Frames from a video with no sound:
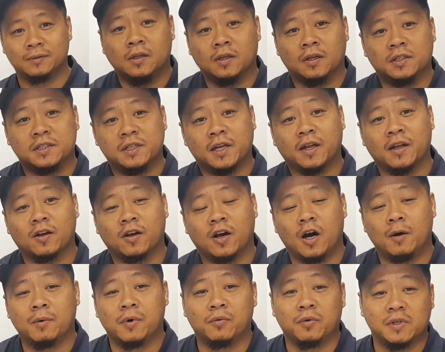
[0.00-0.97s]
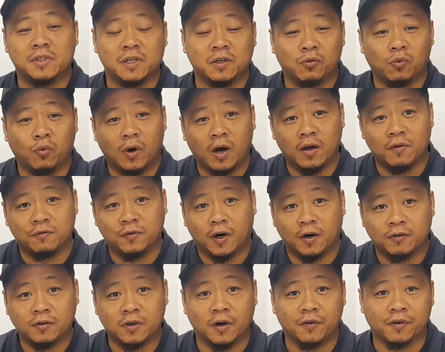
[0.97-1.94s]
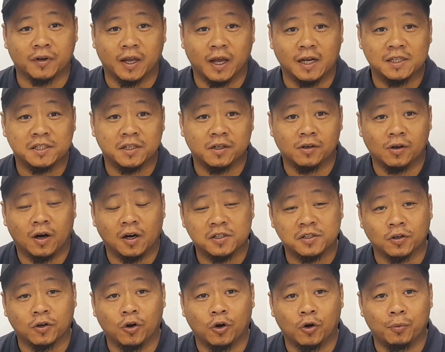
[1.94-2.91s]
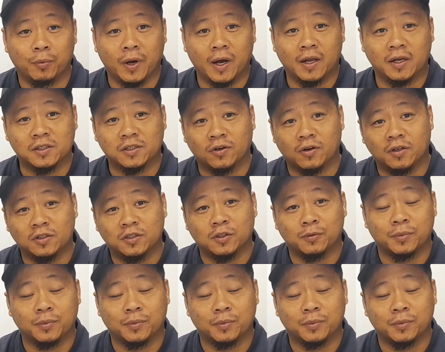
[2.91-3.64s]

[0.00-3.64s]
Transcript: The second common reason why valve cover gasket also go bad is going to